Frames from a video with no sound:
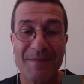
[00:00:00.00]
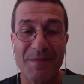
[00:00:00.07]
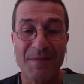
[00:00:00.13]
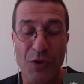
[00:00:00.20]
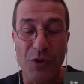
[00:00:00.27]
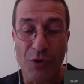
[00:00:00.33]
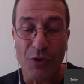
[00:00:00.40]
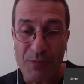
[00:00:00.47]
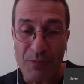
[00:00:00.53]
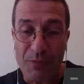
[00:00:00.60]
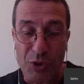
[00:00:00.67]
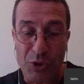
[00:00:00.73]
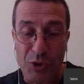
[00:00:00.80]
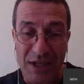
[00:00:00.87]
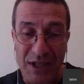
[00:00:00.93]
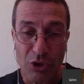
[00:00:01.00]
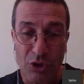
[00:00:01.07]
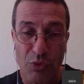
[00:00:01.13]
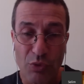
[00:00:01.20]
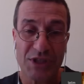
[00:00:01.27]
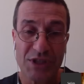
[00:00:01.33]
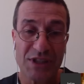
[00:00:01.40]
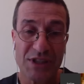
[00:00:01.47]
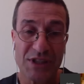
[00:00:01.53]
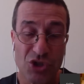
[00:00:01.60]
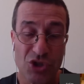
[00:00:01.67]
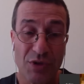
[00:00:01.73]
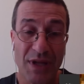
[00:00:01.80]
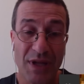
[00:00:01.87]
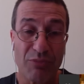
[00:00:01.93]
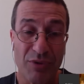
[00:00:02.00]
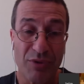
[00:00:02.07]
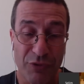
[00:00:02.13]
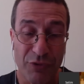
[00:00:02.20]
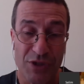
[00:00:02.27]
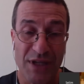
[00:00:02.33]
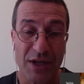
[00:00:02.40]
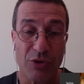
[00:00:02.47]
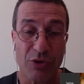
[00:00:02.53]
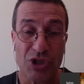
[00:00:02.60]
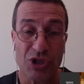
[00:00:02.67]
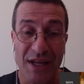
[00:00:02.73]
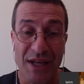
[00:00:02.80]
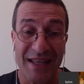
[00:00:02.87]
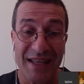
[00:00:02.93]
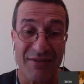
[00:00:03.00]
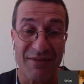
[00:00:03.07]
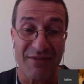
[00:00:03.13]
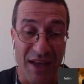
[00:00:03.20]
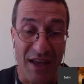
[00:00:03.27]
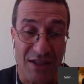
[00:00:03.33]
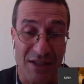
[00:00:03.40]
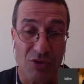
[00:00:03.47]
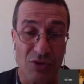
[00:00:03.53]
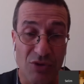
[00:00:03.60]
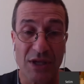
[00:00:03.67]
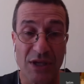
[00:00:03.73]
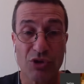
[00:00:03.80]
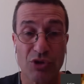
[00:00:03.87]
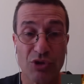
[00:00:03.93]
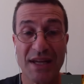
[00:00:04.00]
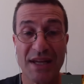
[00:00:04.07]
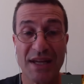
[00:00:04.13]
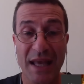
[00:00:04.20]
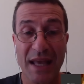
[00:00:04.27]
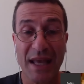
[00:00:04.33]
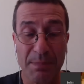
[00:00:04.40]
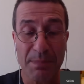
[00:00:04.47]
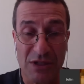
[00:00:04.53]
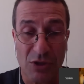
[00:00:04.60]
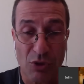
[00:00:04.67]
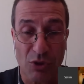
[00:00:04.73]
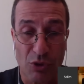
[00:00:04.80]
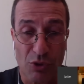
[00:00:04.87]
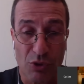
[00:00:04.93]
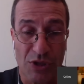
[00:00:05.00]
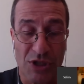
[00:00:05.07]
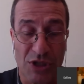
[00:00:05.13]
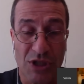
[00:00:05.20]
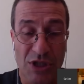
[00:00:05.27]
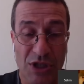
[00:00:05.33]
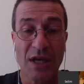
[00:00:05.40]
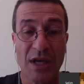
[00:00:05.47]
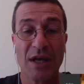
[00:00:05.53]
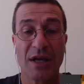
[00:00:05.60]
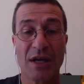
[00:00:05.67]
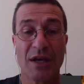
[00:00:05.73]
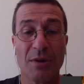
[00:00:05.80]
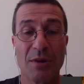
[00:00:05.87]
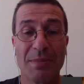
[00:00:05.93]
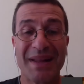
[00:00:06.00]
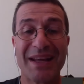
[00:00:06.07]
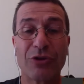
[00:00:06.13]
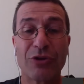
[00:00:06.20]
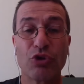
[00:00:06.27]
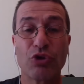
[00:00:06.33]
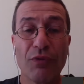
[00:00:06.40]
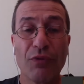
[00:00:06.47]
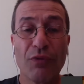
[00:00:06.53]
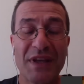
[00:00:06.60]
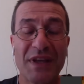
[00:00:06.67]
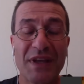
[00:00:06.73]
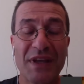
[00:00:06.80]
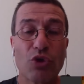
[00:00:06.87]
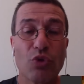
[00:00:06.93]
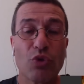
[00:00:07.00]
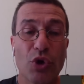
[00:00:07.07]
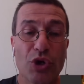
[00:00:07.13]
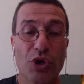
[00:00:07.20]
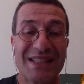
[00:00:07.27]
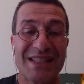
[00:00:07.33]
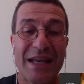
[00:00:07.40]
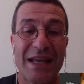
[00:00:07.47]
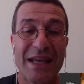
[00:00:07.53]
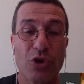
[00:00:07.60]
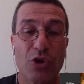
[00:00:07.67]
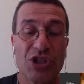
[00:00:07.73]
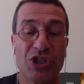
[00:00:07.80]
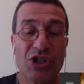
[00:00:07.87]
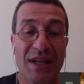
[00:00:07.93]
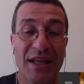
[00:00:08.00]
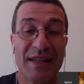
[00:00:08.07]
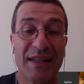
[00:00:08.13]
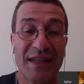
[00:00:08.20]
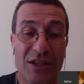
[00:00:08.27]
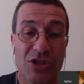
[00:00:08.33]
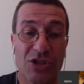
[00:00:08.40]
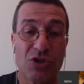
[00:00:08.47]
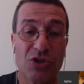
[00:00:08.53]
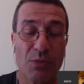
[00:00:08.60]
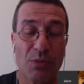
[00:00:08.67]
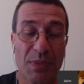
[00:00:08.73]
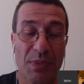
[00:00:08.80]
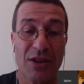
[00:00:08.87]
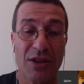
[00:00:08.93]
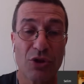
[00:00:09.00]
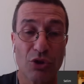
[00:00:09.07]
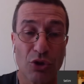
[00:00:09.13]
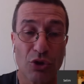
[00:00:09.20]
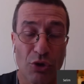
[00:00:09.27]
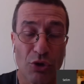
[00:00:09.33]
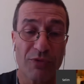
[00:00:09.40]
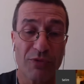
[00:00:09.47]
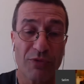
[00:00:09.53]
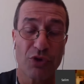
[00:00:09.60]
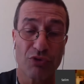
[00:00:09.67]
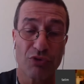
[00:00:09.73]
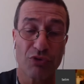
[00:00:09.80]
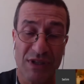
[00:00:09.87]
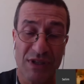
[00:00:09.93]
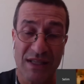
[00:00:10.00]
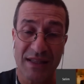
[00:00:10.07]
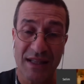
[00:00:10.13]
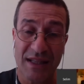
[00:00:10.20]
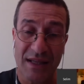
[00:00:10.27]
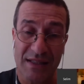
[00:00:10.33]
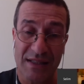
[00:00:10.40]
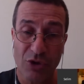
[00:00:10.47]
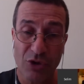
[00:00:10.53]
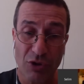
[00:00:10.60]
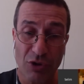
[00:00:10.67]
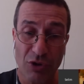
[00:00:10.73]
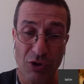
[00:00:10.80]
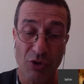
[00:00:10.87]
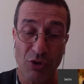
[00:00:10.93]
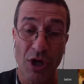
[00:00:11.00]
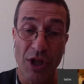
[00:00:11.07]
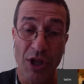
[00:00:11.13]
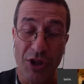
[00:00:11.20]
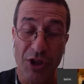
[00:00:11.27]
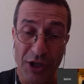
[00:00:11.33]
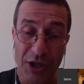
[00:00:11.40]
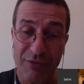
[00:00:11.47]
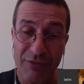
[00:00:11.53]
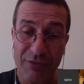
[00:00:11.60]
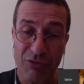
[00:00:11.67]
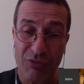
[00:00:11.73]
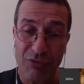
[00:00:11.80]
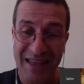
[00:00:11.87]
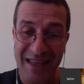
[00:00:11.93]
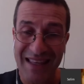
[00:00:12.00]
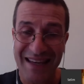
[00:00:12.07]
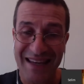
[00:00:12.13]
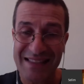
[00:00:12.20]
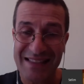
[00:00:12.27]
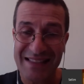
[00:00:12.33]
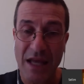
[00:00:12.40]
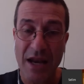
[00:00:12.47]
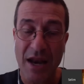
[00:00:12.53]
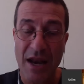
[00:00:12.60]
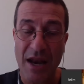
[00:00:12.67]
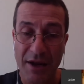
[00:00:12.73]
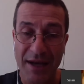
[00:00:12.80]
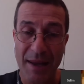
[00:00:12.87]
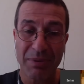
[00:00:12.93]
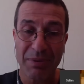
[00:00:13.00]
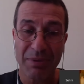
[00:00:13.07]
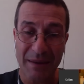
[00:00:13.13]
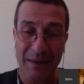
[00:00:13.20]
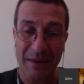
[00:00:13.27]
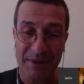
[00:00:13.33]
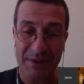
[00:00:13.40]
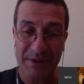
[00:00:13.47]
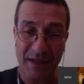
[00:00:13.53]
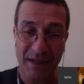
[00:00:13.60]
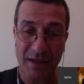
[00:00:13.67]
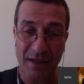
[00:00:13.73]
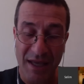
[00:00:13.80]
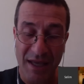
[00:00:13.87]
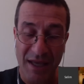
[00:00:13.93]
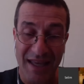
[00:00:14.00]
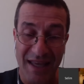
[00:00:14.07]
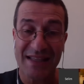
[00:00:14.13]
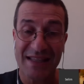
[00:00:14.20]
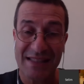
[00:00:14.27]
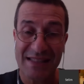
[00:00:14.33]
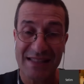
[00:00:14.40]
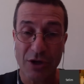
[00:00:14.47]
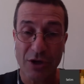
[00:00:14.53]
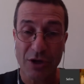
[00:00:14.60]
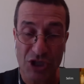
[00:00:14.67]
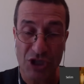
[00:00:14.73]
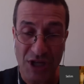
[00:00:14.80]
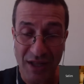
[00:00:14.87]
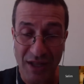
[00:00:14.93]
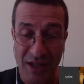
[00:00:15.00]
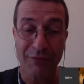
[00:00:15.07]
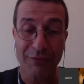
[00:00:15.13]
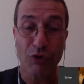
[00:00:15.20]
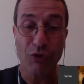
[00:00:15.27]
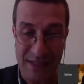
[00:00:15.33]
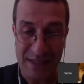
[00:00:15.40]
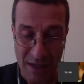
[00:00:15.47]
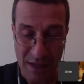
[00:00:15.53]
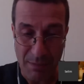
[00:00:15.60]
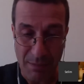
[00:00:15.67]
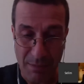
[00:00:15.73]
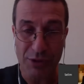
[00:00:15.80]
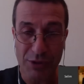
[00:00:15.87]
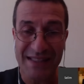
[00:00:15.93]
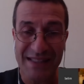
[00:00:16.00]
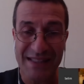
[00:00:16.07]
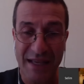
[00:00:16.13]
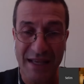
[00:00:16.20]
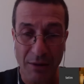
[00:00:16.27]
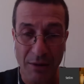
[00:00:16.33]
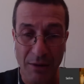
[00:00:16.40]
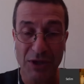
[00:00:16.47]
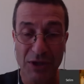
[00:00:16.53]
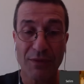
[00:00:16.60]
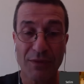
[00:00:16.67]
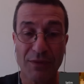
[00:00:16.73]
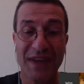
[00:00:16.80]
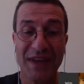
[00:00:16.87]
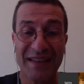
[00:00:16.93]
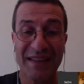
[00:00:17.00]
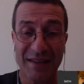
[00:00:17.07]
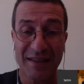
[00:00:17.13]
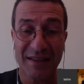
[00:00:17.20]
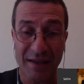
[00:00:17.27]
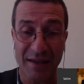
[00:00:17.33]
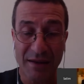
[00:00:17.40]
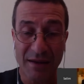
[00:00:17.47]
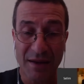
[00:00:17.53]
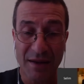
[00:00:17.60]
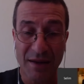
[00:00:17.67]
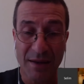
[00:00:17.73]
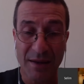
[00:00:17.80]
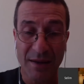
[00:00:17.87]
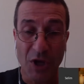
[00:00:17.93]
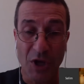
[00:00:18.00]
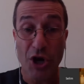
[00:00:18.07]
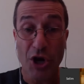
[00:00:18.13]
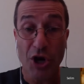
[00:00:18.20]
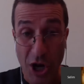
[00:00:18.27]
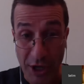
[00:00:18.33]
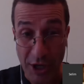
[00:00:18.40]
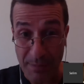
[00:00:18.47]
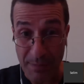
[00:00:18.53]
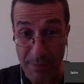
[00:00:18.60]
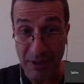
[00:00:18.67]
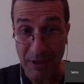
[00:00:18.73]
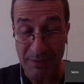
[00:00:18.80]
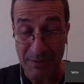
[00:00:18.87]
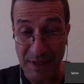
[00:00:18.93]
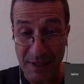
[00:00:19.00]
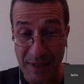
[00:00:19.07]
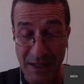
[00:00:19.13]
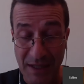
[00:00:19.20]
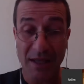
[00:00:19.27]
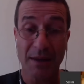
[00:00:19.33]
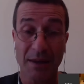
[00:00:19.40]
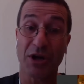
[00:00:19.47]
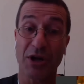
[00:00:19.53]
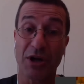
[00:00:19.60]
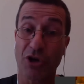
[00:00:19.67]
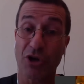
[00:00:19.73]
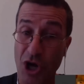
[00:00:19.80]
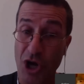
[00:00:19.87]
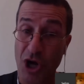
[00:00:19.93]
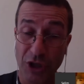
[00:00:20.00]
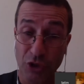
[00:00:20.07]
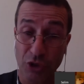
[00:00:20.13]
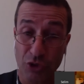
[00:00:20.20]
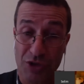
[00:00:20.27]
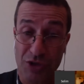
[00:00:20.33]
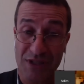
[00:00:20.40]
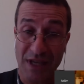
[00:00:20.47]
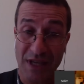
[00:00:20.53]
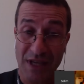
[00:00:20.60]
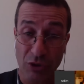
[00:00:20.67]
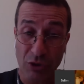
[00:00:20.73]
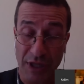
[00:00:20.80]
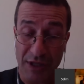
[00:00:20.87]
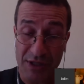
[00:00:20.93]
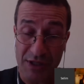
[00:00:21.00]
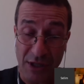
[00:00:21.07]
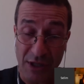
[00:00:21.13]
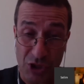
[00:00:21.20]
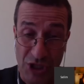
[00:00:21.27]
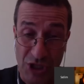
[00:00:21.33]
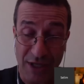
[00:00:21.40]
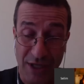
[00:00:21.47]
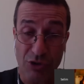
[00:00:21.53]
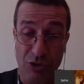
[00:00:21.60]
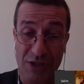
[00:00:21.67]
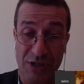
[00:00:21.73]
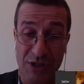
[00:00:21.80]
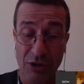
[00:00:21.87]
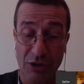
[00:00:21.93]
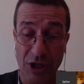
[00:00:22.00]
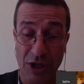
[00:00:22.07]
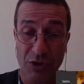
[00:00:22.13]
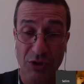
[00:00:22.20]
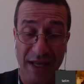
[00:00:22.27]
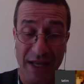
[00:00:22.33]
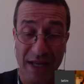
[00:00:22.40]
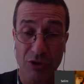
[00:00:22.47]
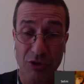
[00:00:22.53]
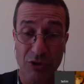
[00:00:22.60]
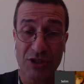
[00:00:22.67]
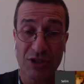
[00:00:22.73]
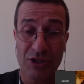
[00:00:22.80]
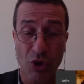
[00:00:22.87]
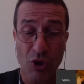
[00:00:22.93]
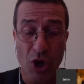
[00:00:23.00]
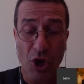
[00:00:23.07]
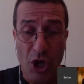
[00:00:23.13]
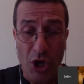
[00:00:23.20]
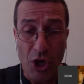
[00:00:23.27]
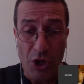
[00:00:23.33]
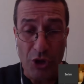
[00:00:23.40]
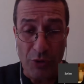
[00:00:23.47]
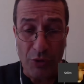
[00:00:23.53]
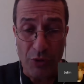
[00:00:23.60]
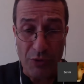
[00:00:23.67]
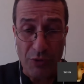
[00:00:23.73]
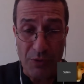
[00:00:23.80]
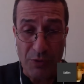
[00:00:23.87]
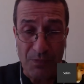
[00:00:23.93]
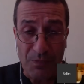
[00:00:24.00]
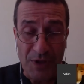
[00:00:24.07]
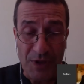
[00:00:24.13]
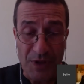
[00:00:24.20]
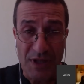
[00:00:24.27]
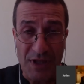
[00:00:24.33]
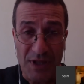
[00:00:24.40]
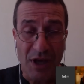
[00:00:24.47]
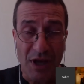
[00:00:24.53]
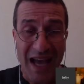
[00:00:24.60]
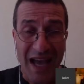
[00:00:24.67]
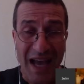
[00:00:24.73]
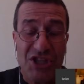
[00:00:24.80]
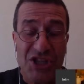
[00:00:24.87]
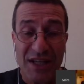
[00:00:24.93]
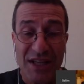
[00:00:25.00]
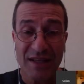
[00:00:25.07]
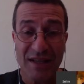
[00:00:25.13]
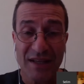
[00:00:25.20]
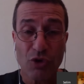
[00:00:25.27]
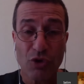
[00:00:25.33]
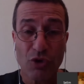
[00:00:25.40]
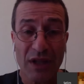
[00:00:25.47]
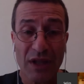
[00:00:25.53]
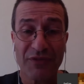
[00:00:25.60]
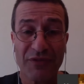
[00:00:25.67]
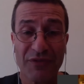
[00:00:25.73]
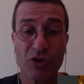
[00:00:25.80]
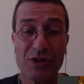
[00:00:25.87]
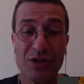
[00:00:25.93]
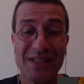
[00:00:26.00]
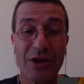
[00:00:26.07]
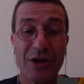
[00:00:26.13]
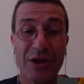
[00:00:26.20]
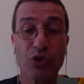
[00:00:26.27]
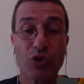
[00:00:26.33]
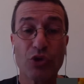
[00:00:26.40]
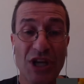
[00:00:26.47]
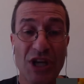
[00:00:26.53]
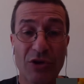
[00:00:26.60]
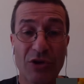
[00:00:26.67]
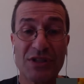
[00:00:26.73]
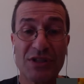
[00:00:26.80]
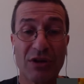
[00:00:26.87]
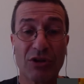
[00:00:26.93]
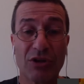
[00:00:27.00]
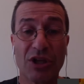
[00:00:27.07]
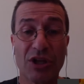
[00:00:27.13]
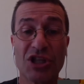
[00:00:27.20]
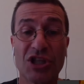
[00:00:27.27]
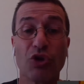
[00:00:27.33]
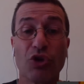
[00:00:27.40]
the particular word seizure, and I prefer psychogenic events or psychogenic episodes. But I do feel that the word psychogenic needs to be in the term for the reason that I said earlier. Not everything that is non-epileptic is psychogenic. For example, syncope or fainting are non-epileptic but are not under the psychogenic or psychological category. So the adjective, the qualifier psychogenic or psychological